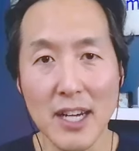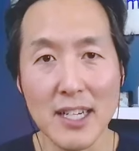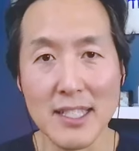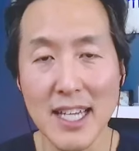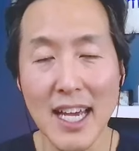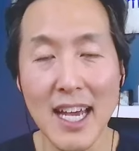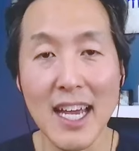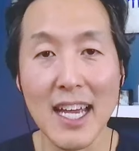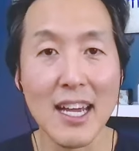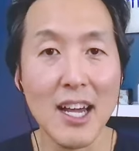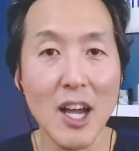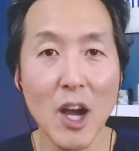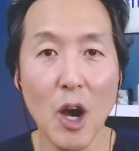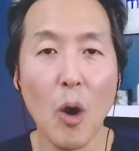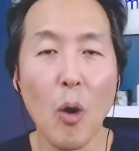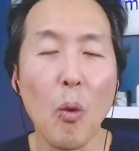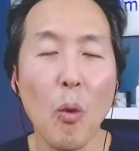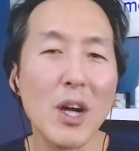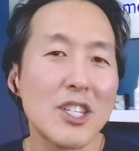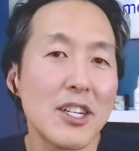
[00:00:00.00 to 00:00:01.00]
friends, hey,
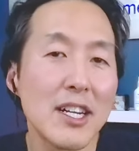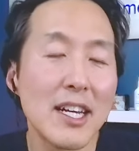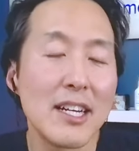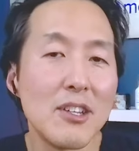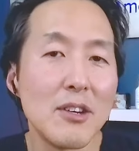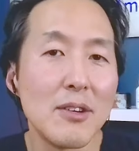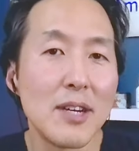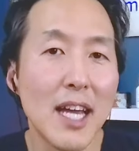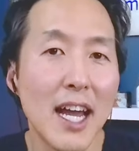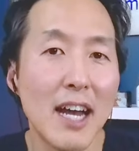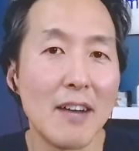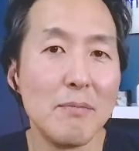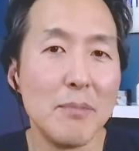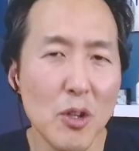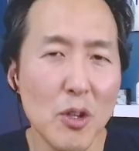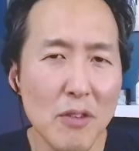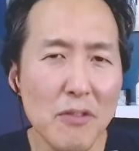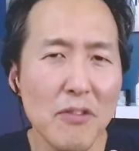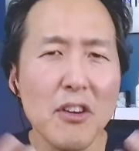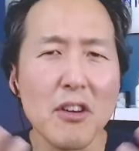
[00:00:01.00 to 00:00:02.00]
what should I do to have
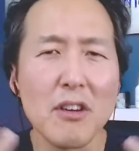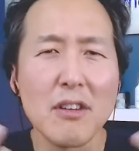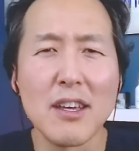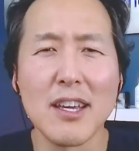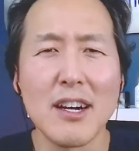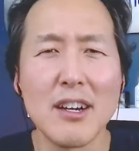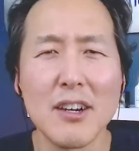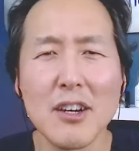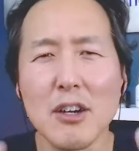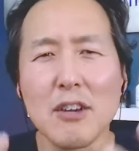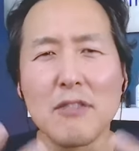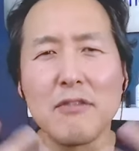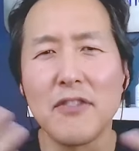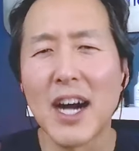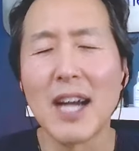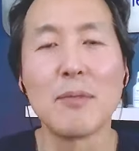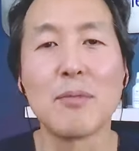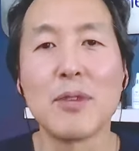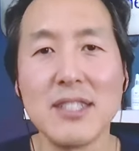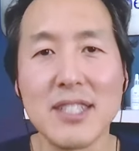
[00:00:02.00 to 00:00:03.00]
beautiful, younger,
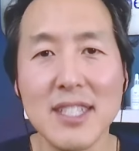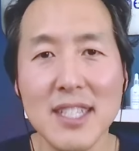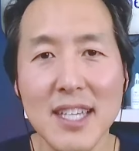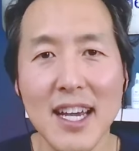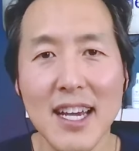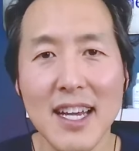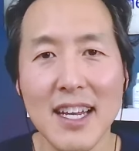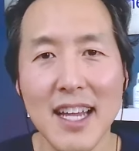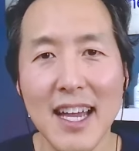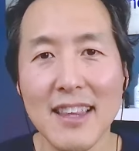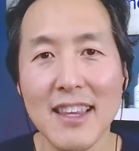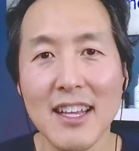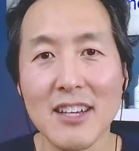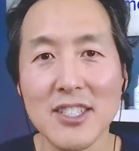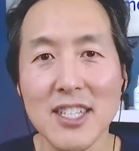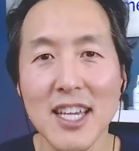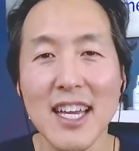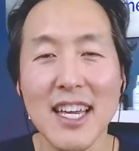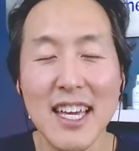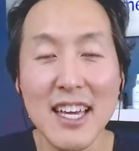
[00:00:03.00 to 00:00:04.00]
vibrant skin? And
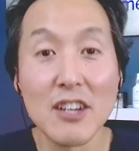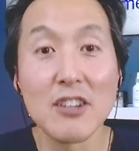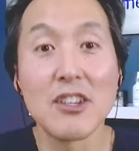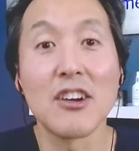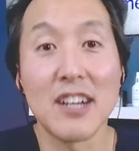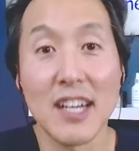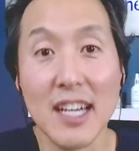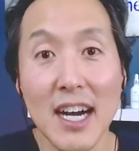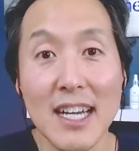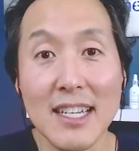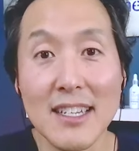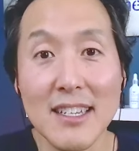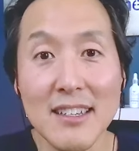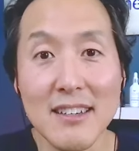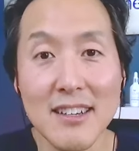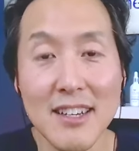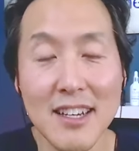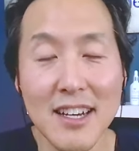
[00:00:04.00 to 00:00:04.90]
they'll say, heal your gut.